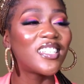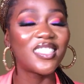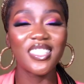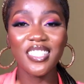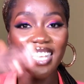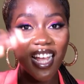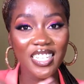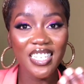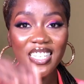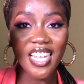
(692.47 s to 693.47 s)
the
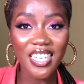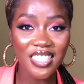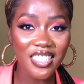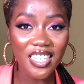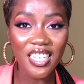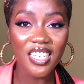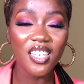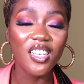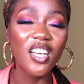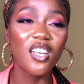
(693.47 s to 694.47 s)
next day,
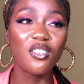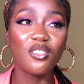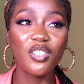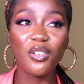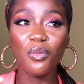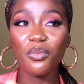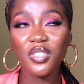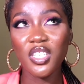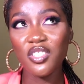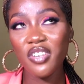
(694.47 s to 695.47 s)

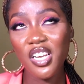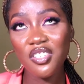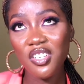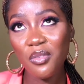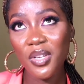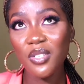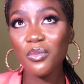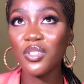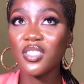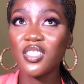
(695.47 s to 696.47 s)
the traditional wedding
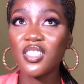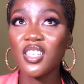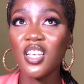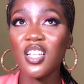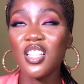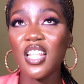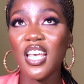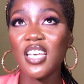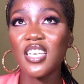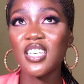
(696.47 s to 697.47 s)
was
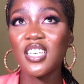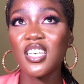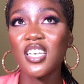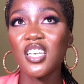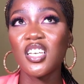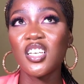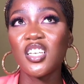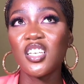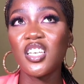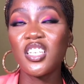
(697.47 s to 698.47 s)
like
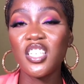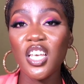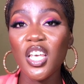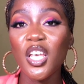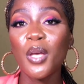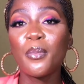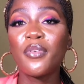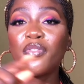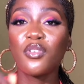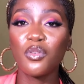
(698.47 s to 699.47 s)
a day
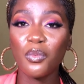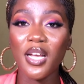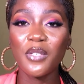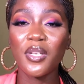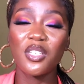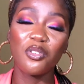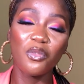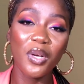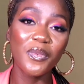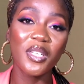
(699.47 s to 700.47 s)
before the white wedding. So the
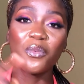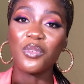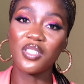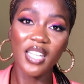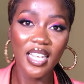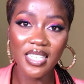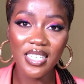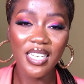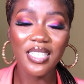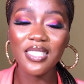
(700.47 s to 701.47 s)
white wedding was like the
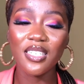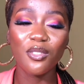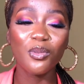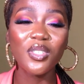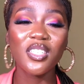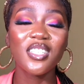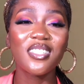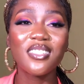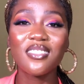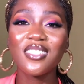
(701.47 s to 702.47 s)
next day. So the
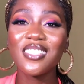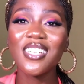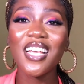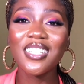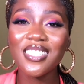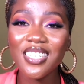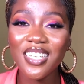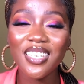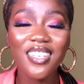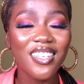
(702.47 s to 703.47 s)
next
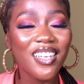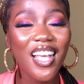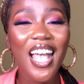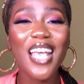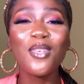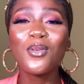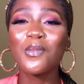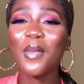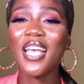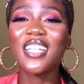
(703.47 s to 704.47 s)
day, I used
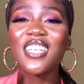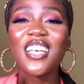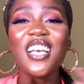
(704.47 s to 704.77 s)
my